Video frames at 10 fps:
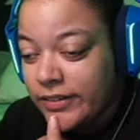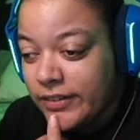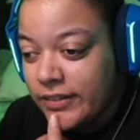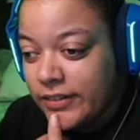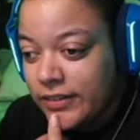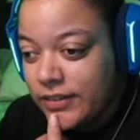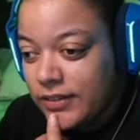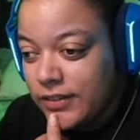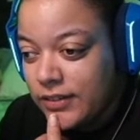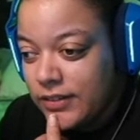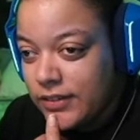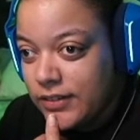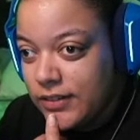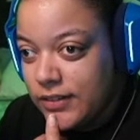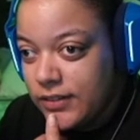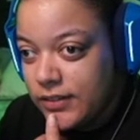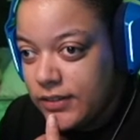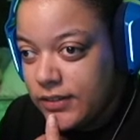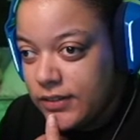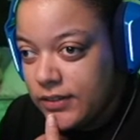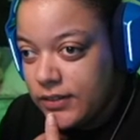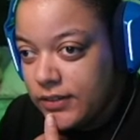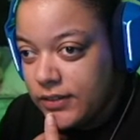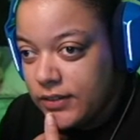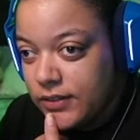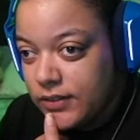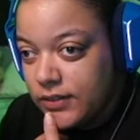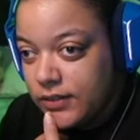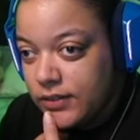(no one is talking)